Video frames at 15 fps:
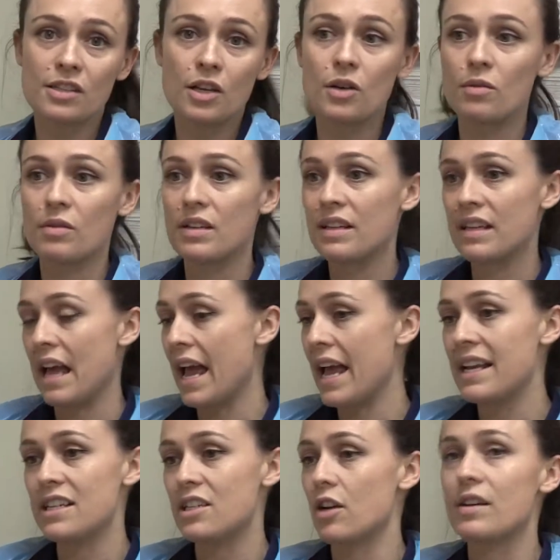so yeah,
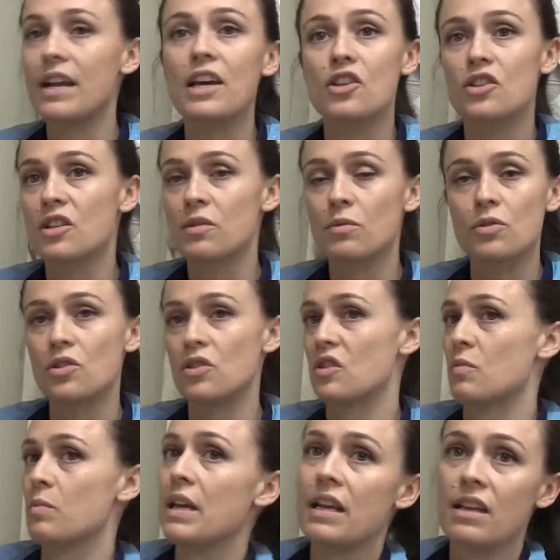any donations would
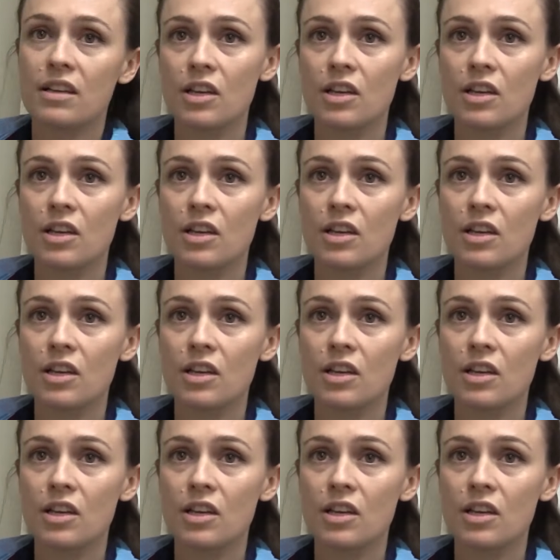just be,